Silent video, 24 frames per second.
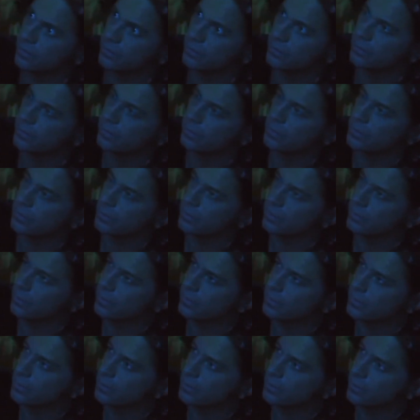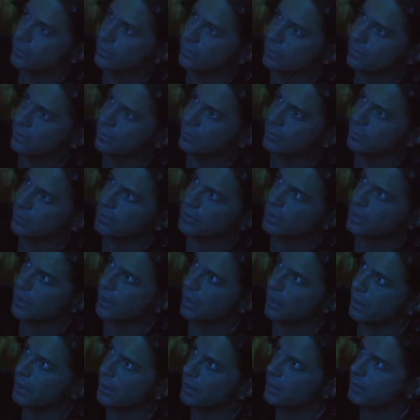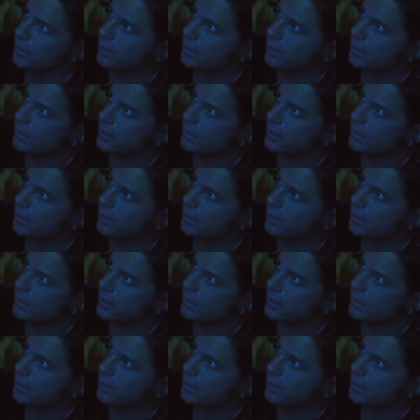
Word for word: Are you serious? Dad,